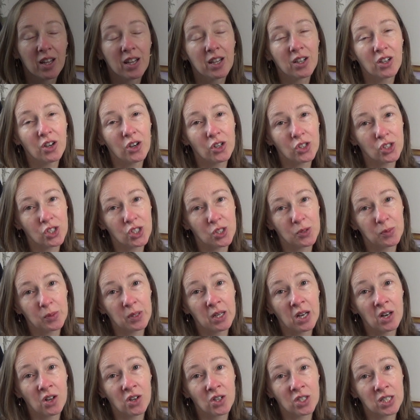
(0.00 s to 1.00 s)
Gosh, it's been
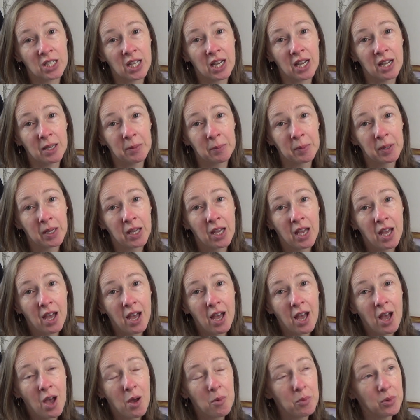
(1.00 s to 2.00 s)
a long time,
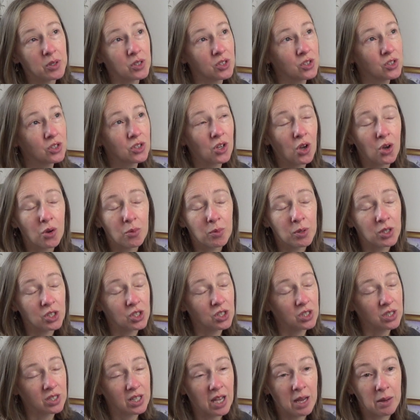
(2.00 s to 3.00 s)
but so much
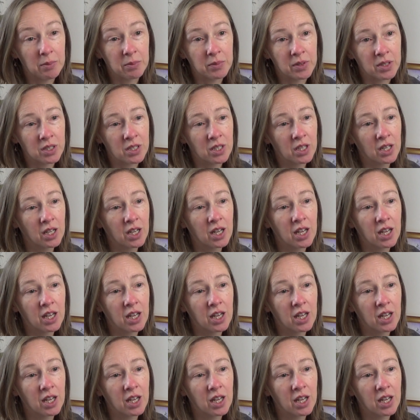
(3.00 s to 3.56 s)
has happened.